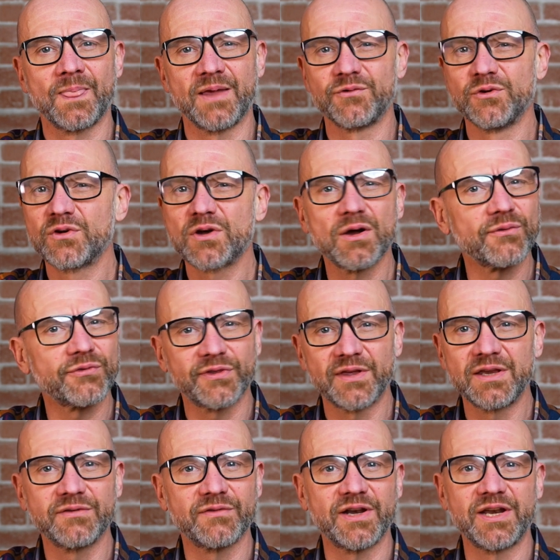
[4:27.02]
If you can't
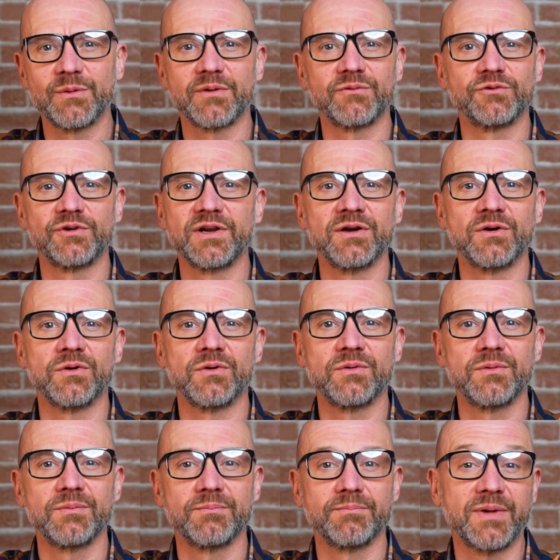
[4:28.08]
think of anyone real,
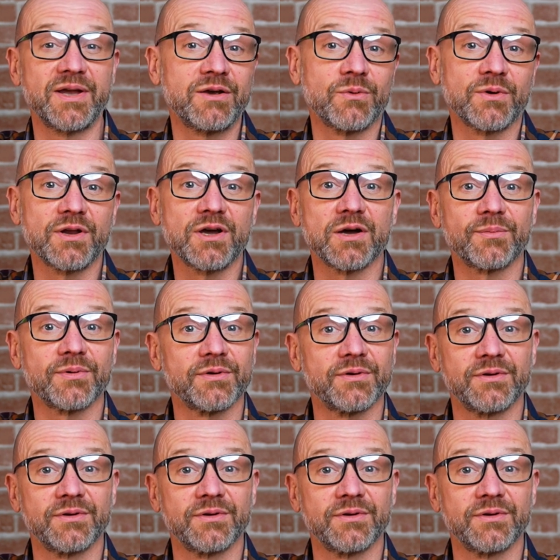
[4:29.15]
make one up.